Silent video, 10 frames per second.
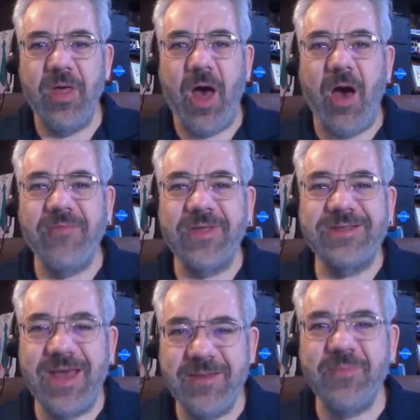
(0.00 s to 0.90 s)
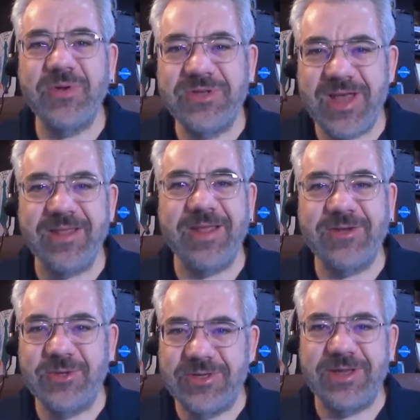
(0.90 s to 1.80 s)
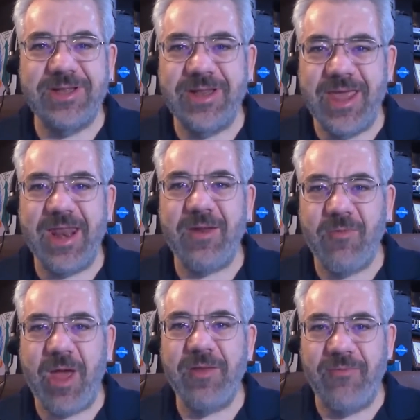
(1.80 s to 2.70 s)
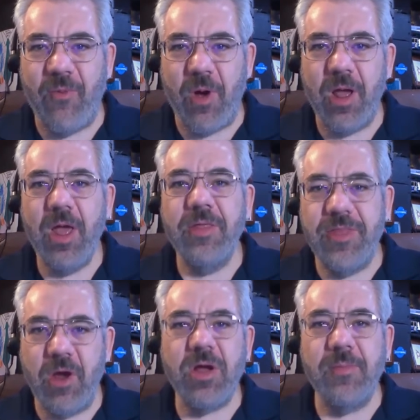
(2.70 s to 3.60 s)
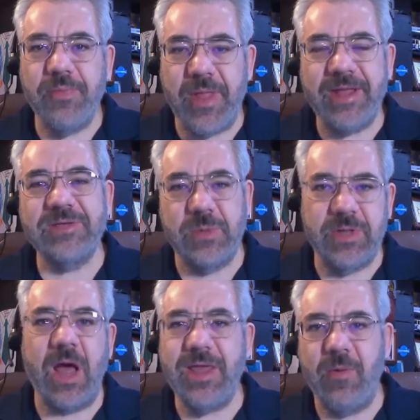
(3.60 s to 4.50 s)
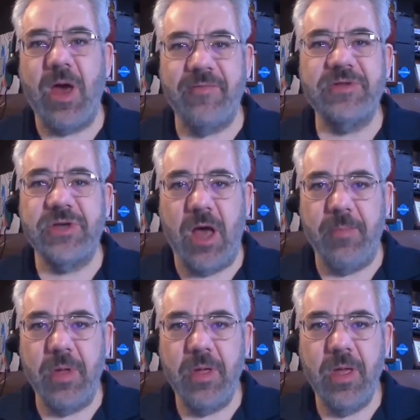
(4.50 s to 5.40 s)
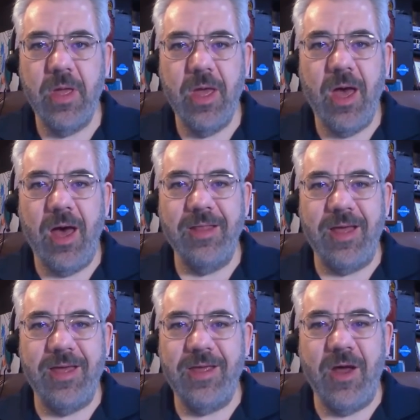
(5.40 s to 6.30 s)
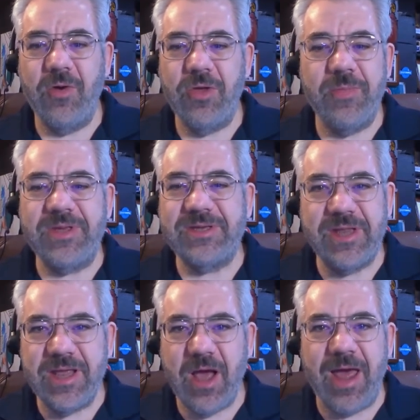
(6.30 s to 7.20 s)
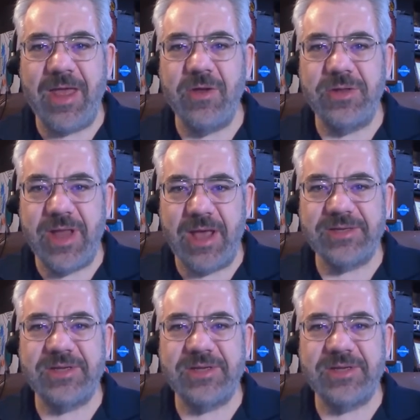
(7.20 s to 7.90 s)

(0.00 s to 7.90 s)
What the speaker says: of the 10% that you didn't get it right for, their complaints will knock you out of a job. You'll be sitting at your desk